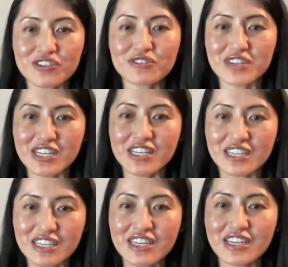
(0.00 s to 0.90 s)
too,
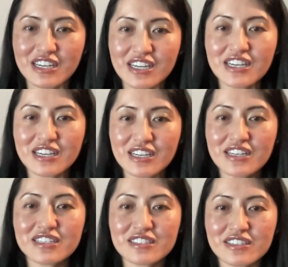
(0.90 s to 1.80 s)
right?
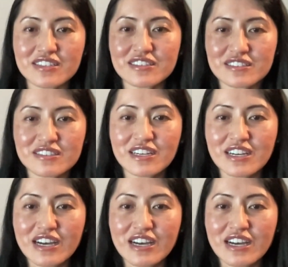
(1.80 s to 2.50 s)
So,